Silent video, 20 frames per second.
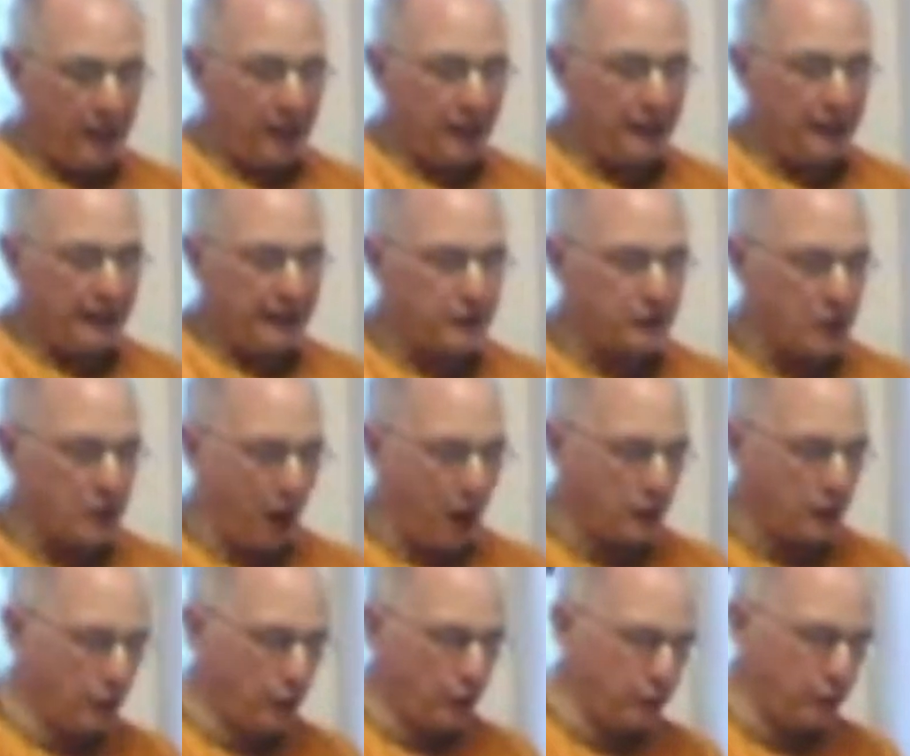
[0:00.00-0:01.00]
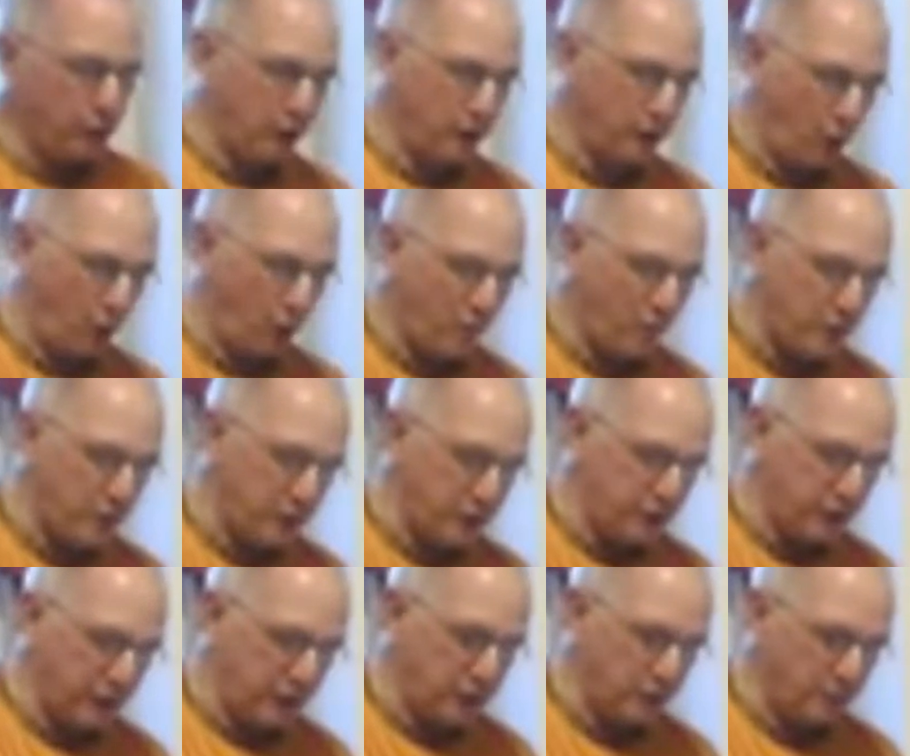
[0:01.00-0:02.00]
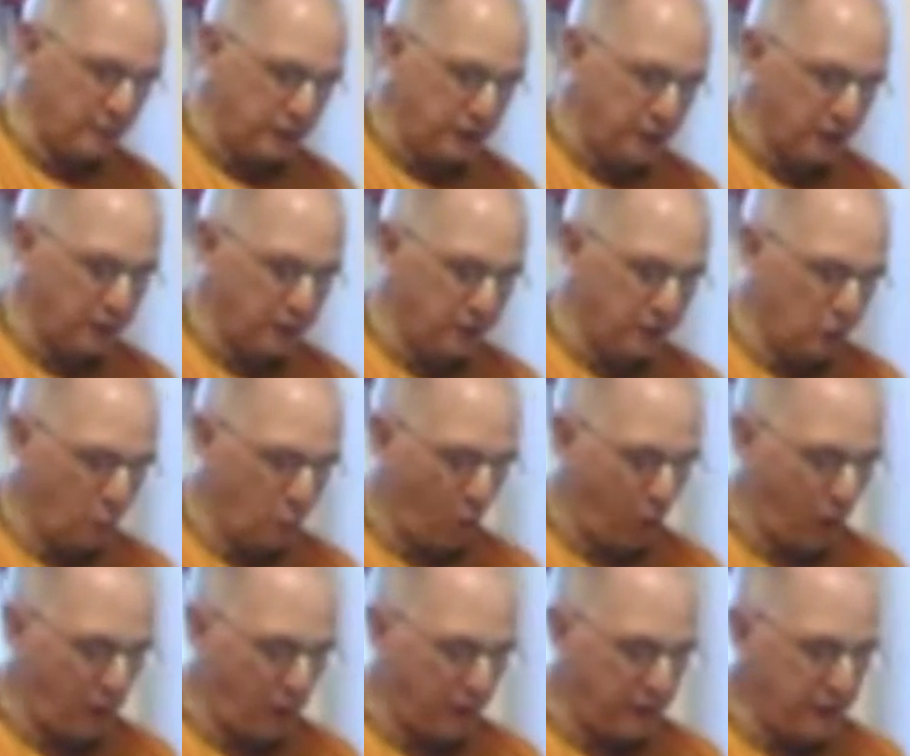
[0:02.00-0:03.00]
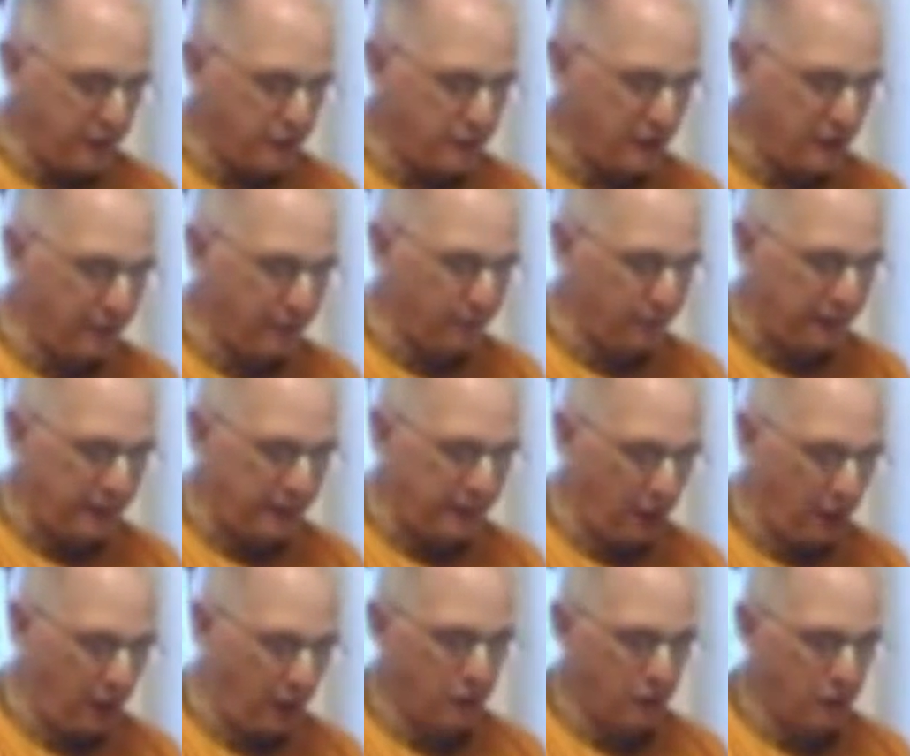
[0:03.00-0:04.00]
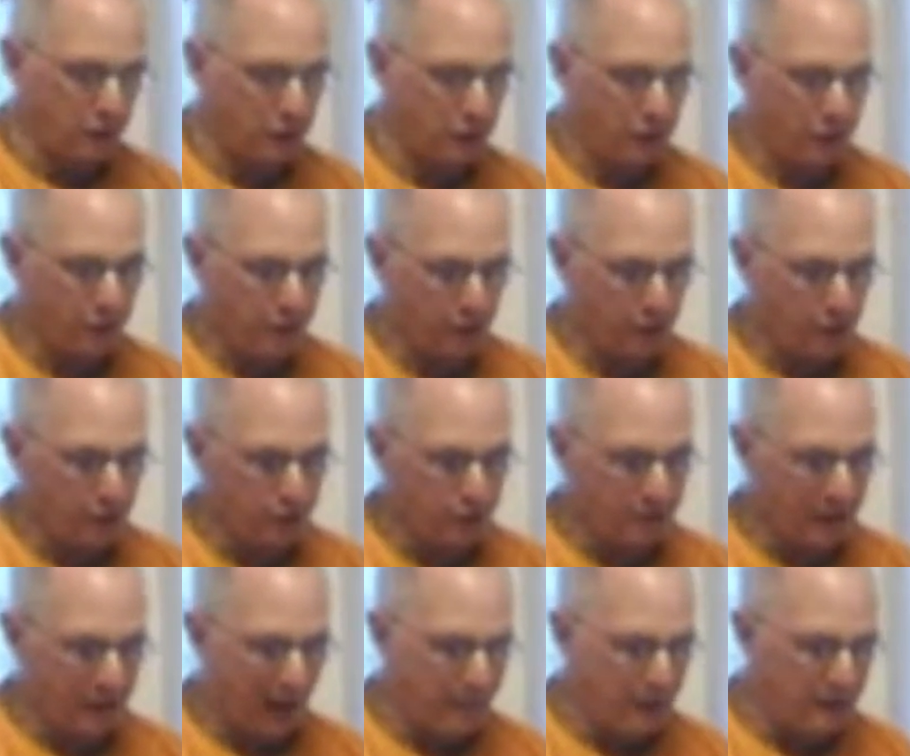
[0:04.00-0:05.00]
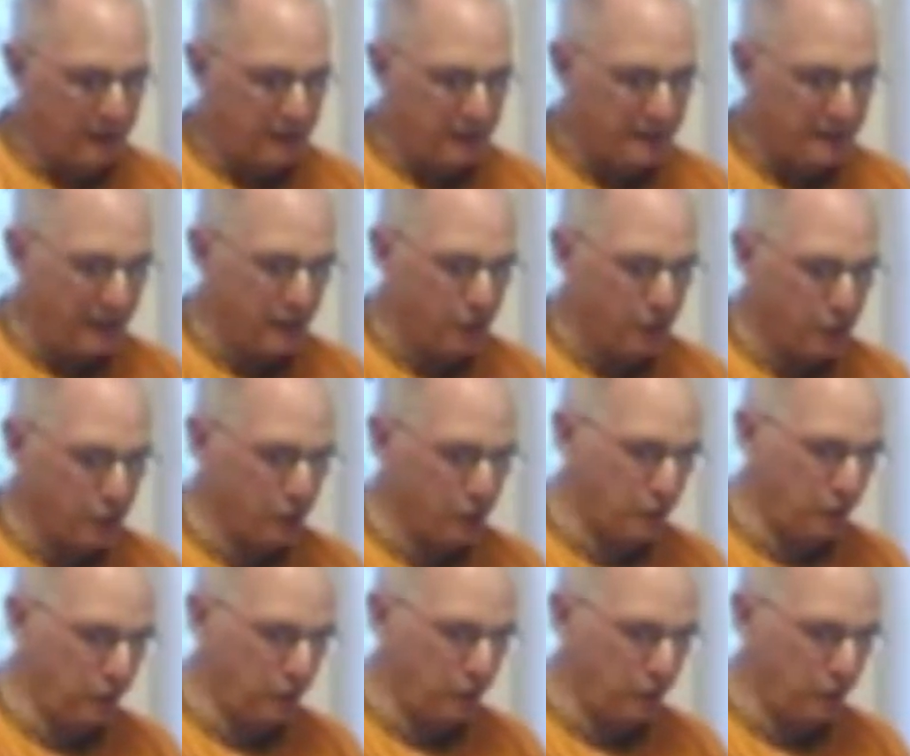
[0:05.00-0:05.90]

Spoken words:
He has conquered over the 6 material qualities, namely hunger, thirst, lamentation,